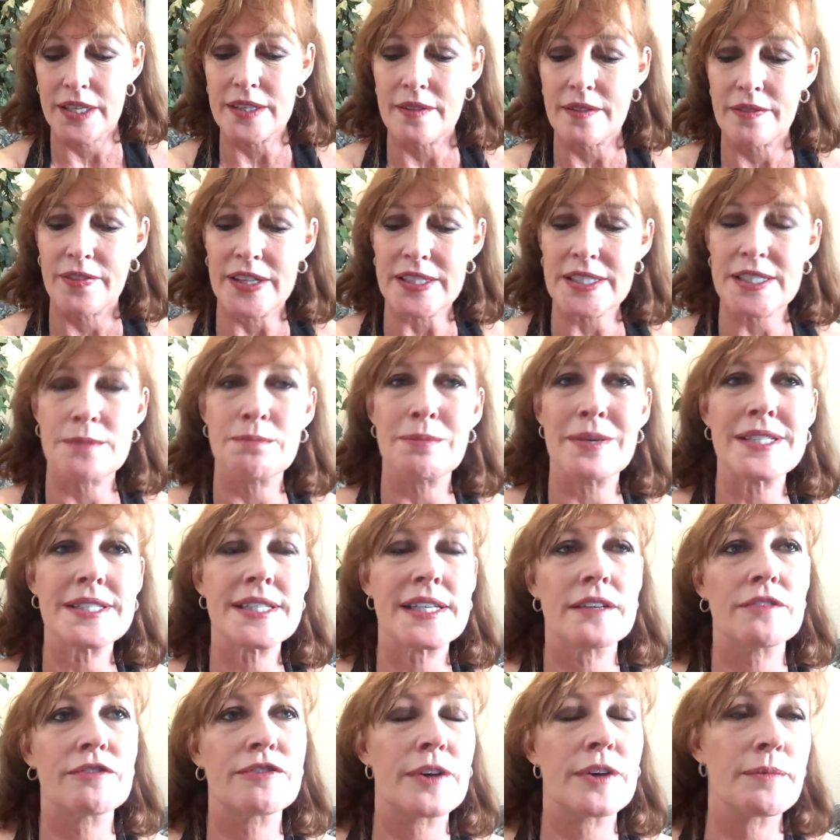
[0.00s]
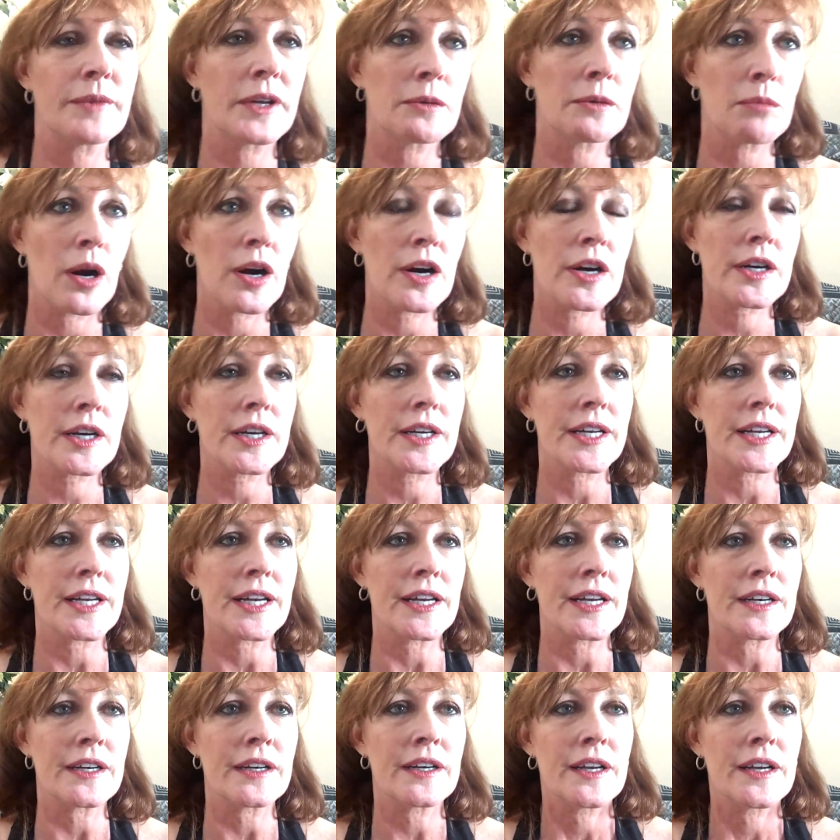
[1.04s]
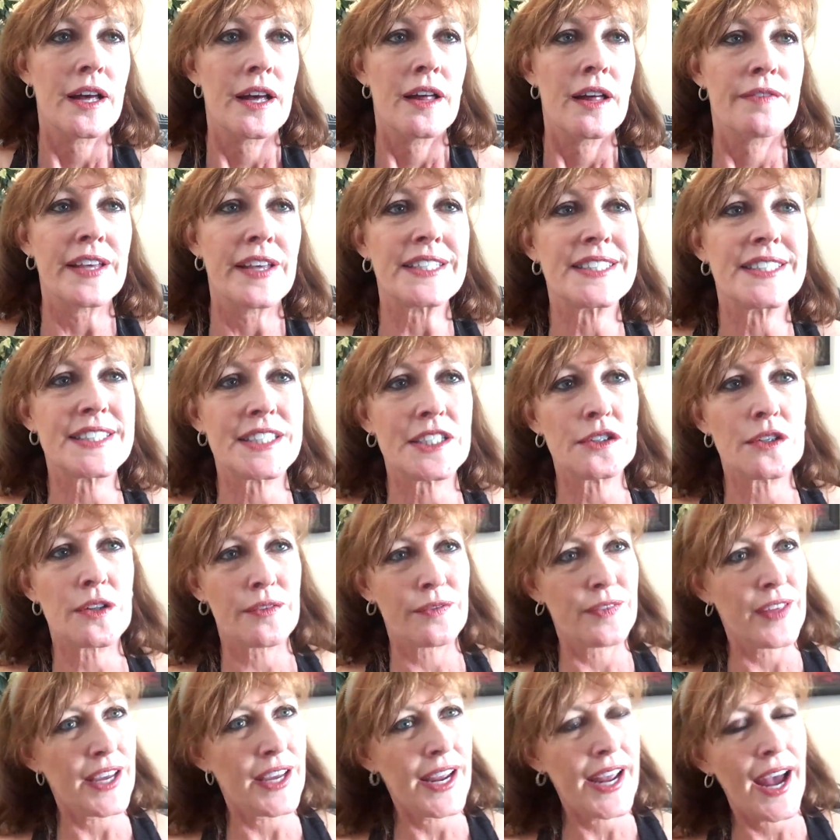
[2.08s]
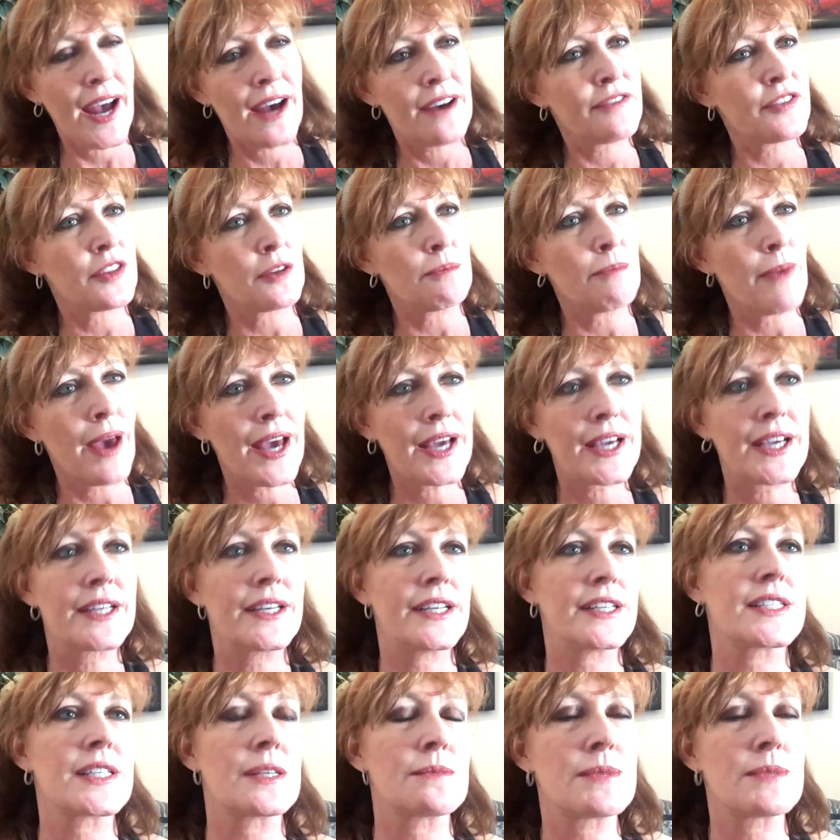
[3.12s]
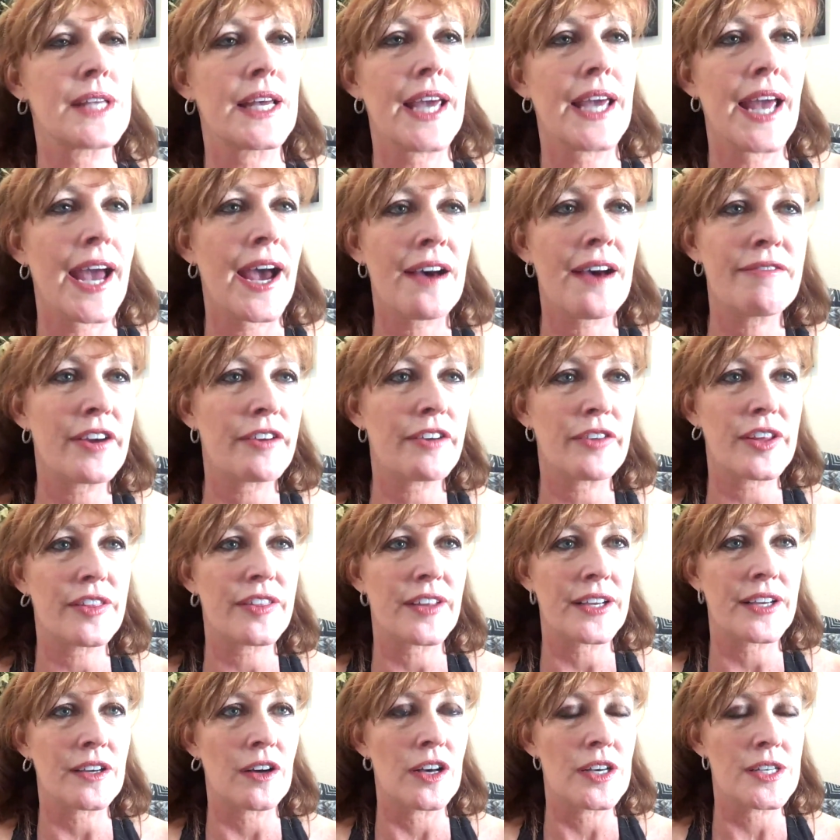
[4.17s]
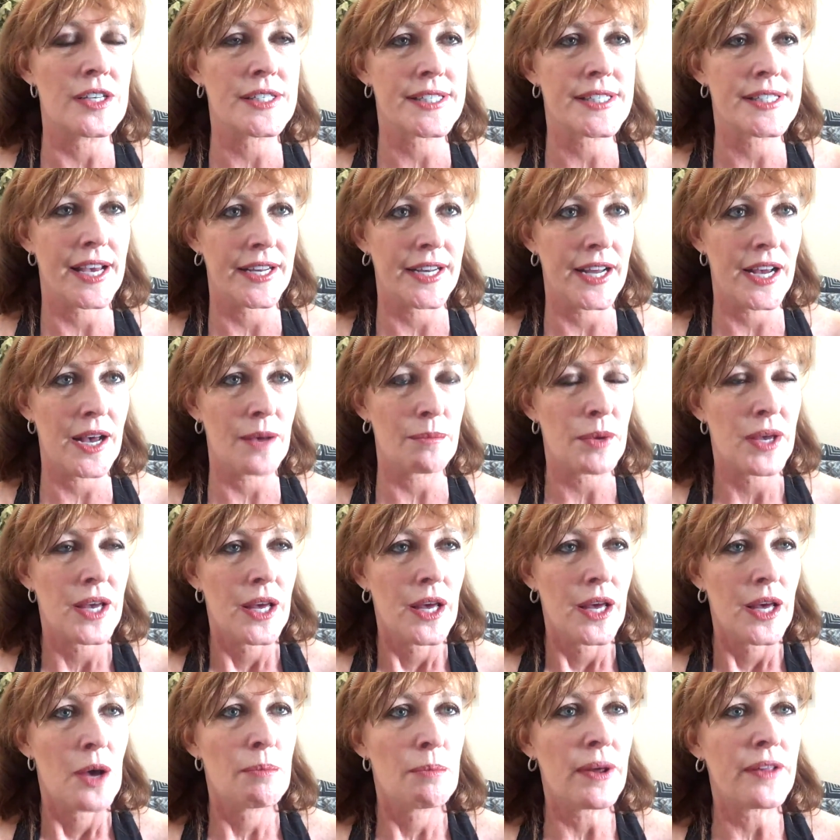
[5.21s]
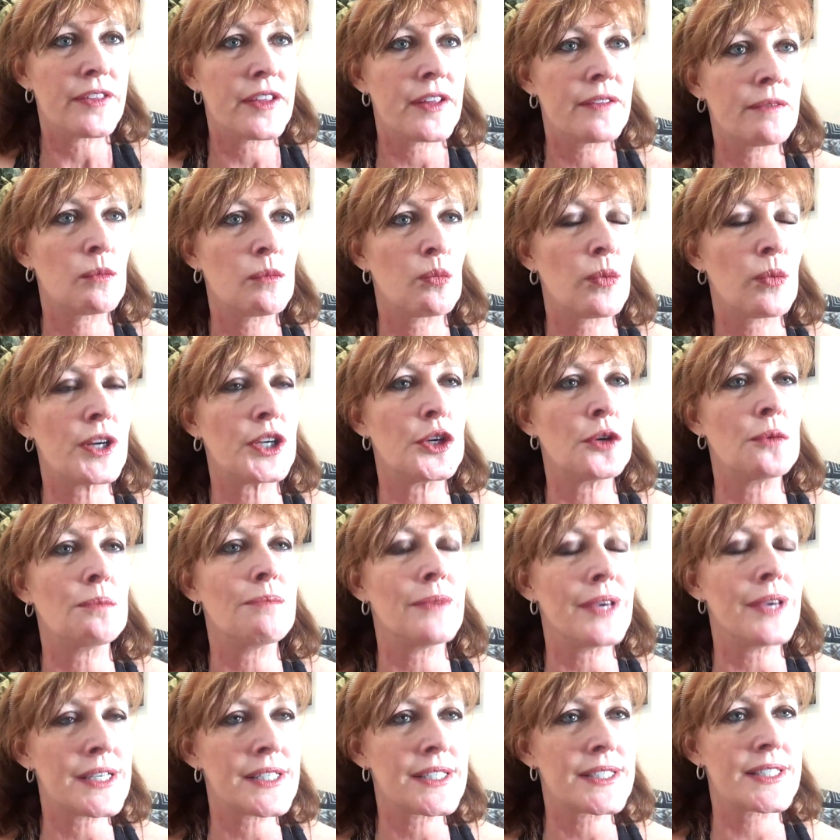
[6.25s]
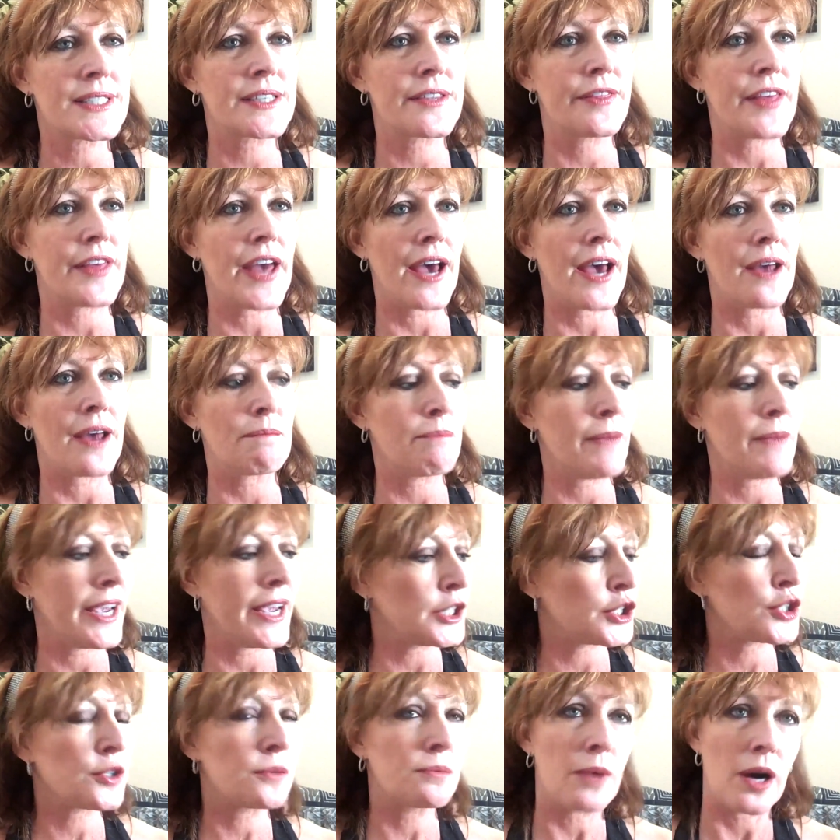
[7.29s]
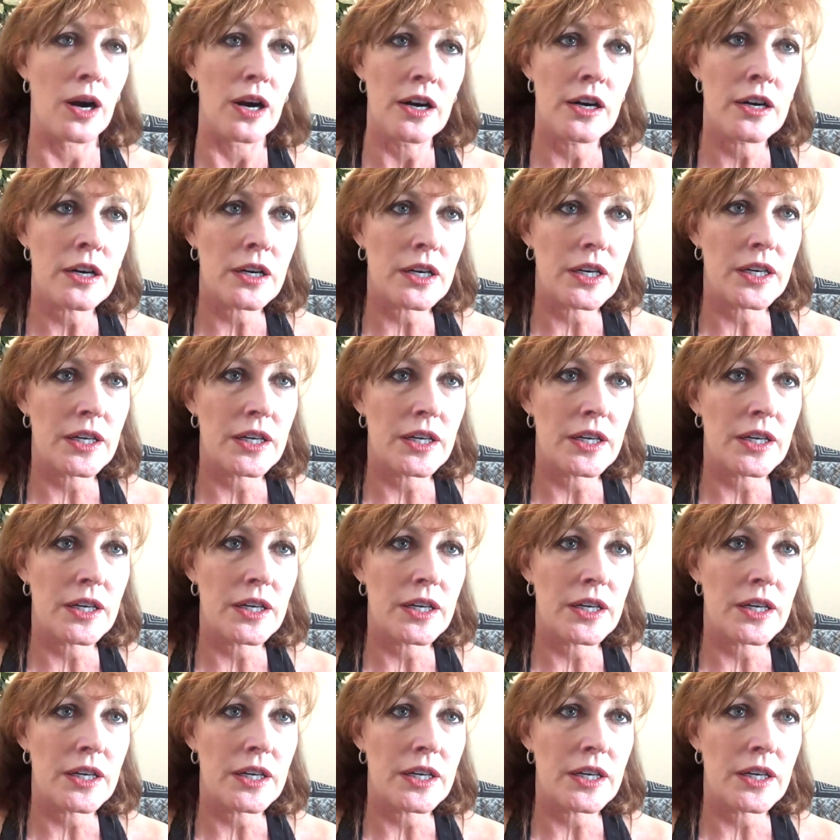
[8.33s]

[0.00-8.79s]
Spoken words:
that's missing from their marketing. They have the mechanisms, they have everything all set up, but then when you miss that major mark,